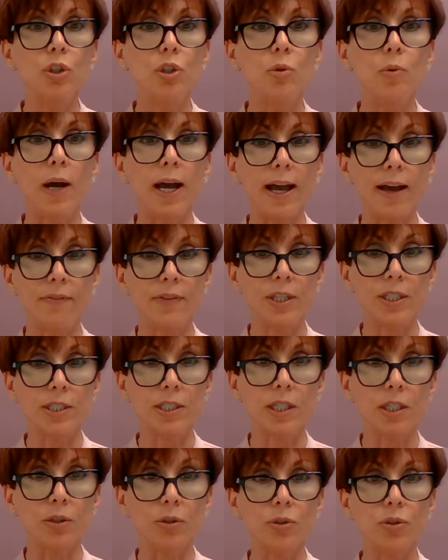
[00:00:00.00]
you have the
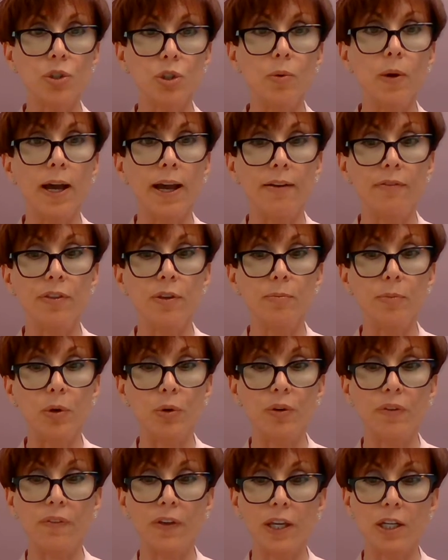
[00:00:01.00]
skills, you have the
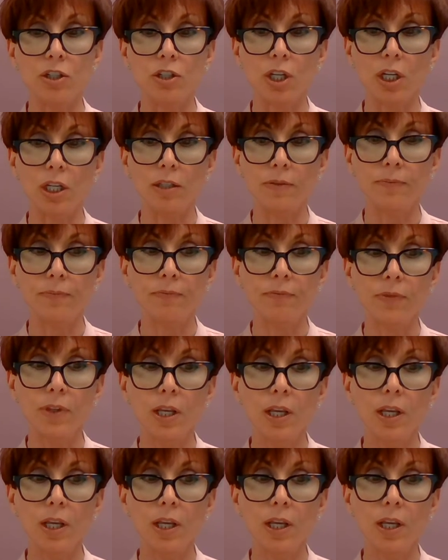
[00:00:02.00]
motivation.